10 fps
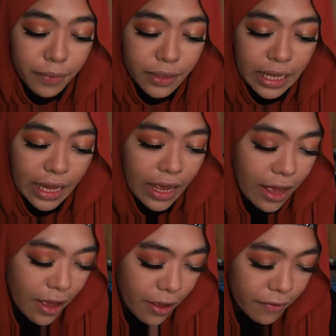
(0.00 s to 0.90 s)
They
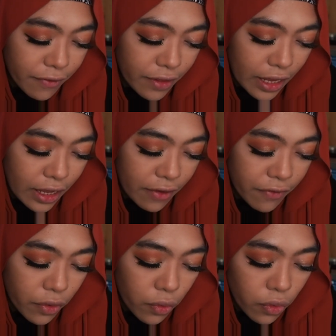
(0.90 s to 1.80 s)
have like,
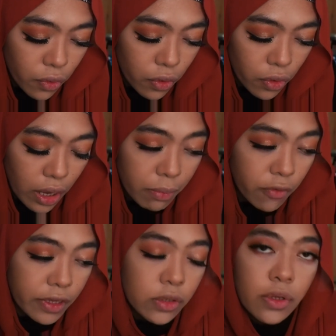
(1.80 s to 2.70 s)
if you are
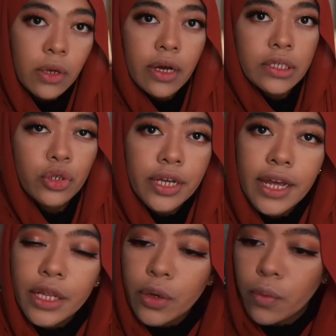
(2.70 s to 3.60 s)
moving to a new country
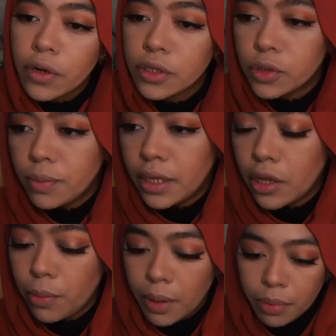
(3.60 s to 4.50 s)
and you want to meet
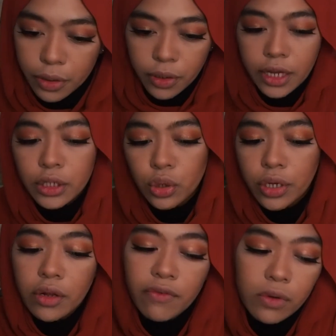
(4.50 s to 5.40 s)
new people, you can
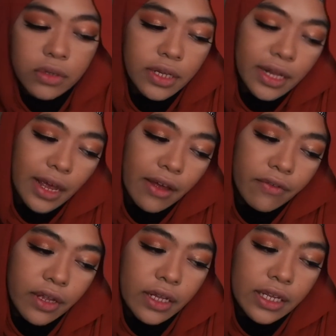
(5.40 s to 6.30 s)
join, of course. Like, they have
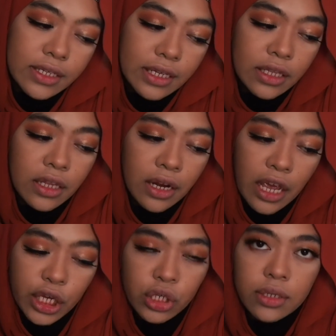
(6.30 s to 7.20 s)
this
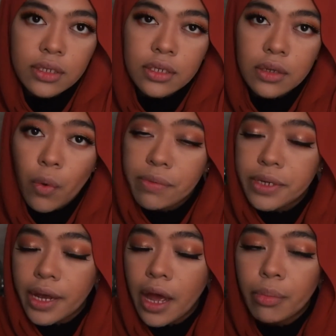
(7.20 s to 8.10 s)
internation
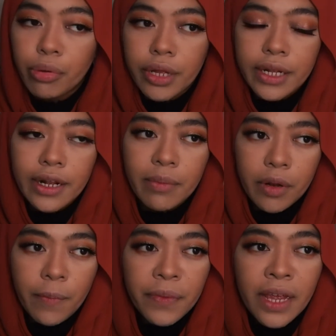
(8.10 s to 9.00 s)
website, I'll put it in the link below.